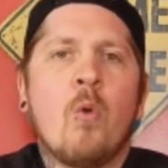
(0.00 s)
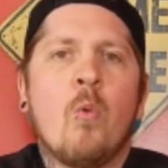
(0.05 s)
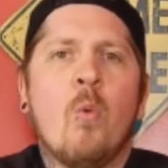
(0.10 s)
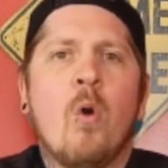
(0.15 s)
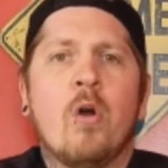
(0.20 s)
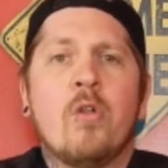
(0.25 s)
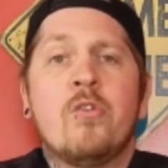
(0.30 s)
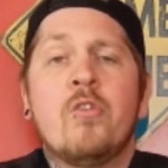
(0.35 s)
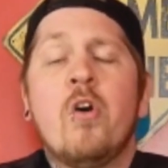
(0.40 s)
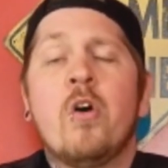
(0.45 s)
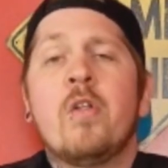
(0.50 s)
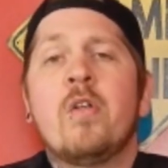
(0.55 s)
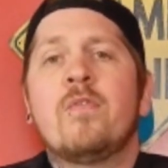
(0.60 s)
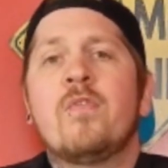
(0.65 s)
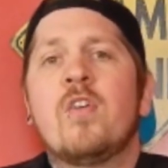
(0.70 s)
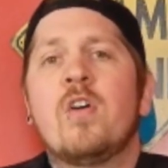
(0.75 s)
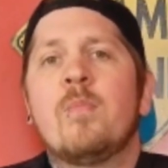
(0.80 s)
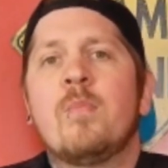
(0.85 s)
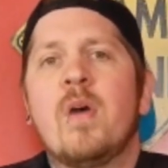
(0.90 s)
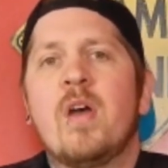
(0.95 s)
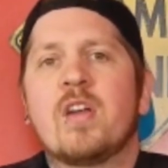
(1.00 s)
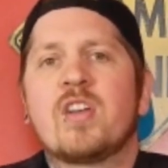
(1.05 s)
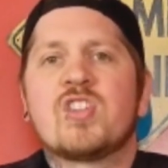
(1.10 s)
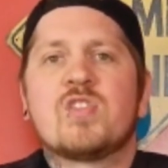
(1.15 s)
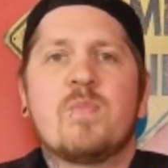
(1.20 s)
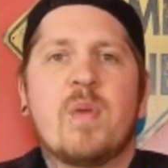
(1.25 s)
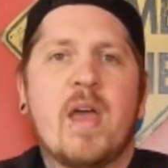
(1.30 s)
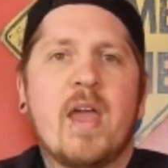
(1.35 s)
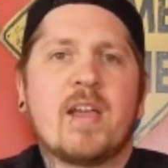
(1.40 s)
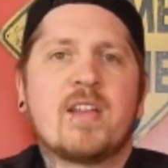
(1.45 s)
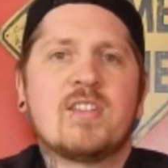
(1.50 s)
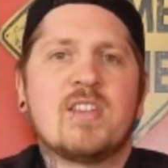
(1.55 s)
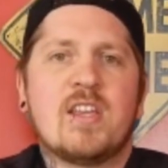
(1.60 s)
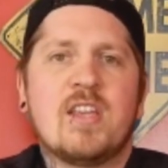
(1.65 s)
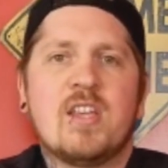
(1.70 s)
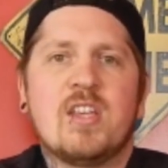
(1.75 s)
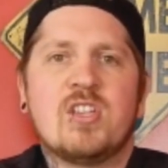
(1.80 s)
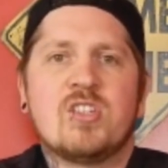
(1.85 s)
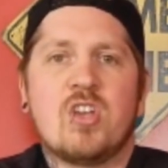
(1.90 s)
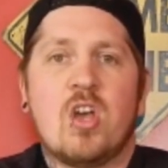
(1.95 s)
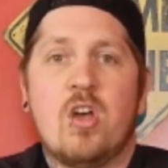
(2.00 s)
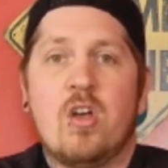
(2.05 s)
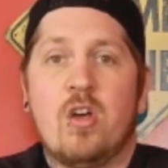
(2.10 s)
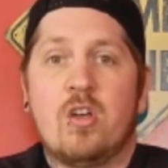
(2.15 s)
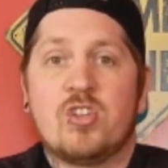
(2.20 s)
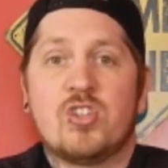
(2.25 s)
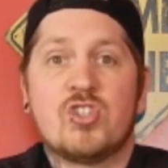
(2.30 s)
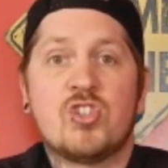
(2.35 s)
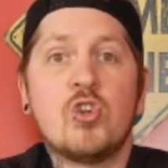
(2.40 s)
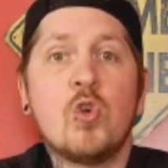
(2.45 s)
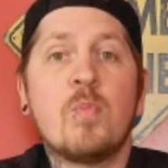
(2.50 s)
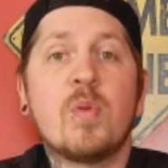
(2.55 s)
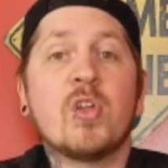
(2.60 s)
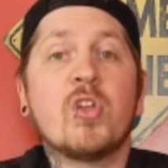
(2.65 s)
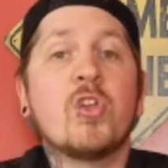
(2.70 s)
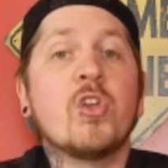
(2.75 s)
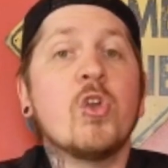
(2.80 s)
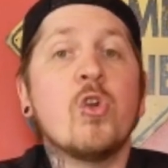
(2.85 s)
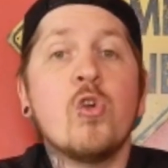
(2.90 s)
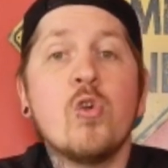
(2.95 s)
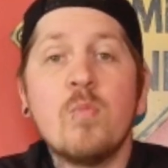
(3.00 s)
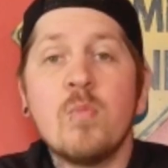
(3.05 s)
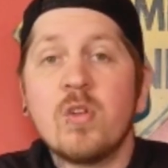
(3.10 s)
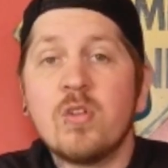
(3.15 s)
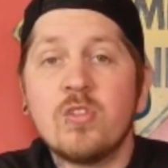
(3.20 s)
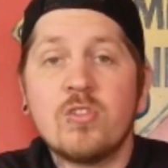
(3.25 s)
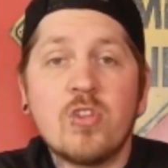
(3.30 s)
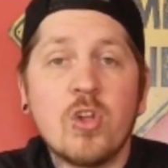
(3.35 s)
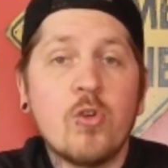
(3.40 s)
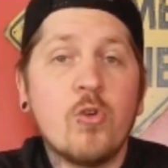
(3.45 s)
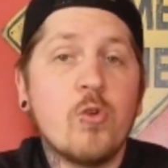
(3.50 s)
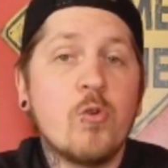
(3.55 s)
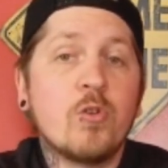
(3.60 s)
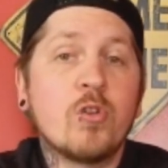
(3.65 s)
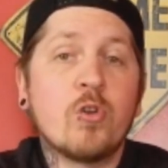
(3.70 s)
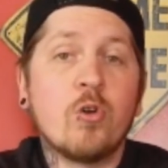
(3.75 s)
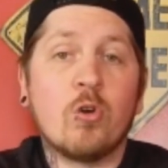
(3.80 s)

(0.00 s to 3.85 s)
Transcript: What none of them expect is a superhuman dude